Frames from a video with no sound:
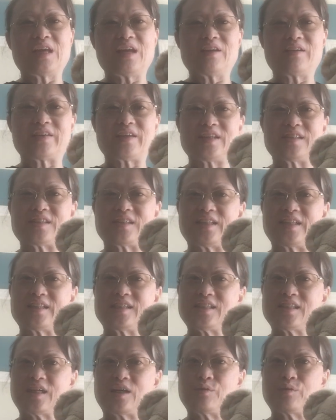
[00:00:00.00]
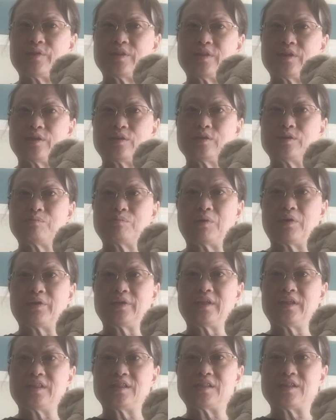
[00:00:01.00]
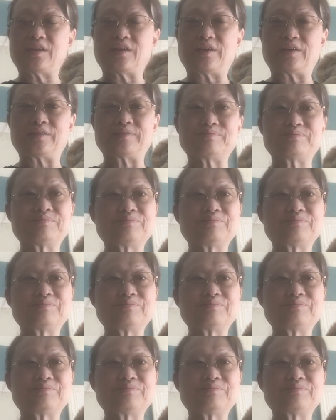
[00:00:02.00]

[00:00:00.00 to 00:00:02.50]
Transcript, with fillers: Okay, so let's start with our good morning song.